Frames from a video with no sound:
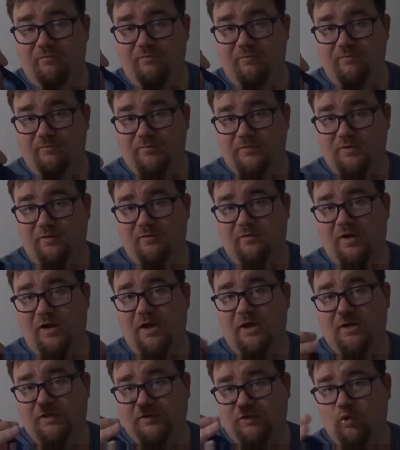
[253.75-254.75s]
sort of like
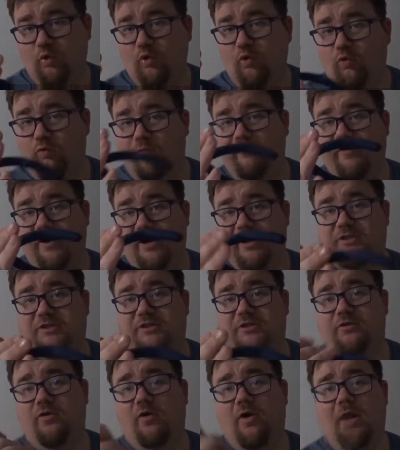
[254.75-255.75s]
a tool
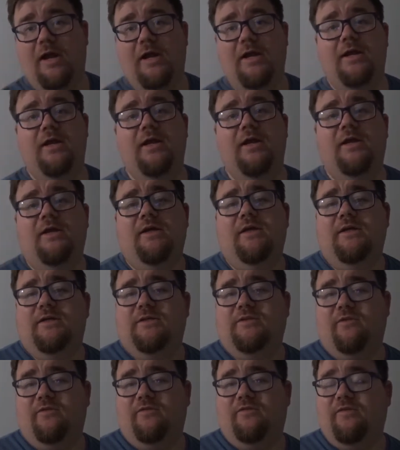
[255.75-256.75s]
version, not a
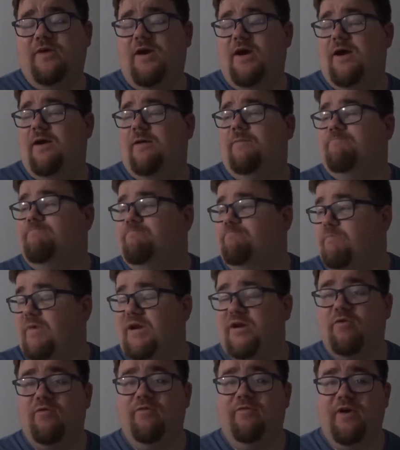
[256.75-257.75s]
sort of
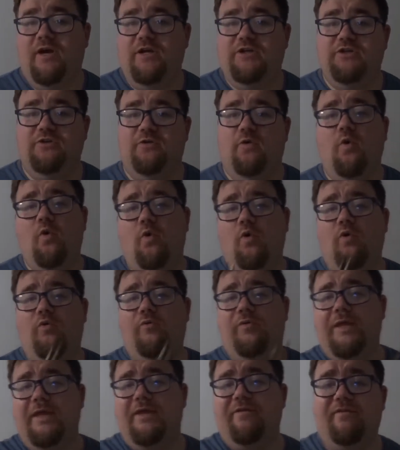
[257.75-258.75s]
medical version or
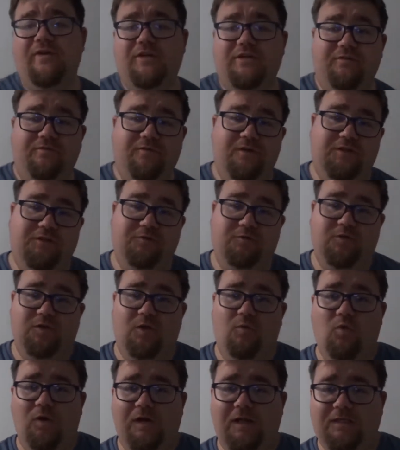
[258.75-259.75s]
the fishing version, because I
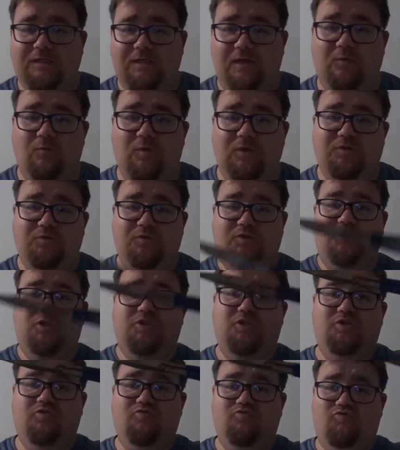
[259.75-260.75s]
wanted something which was
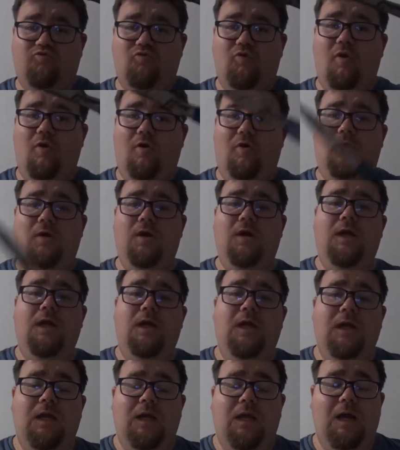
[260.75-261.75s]
strong.
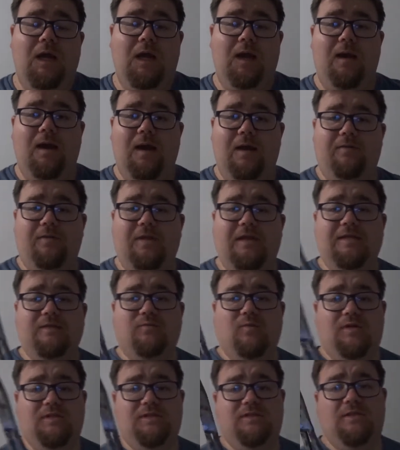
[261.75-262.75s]
And these
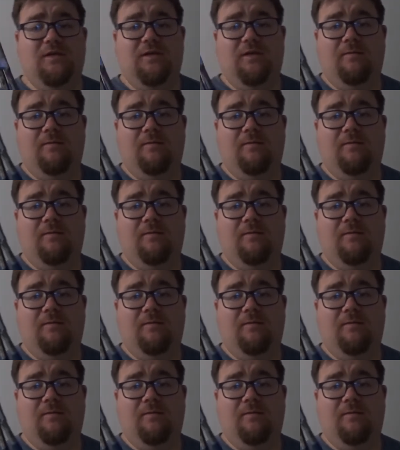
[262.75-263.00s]
ones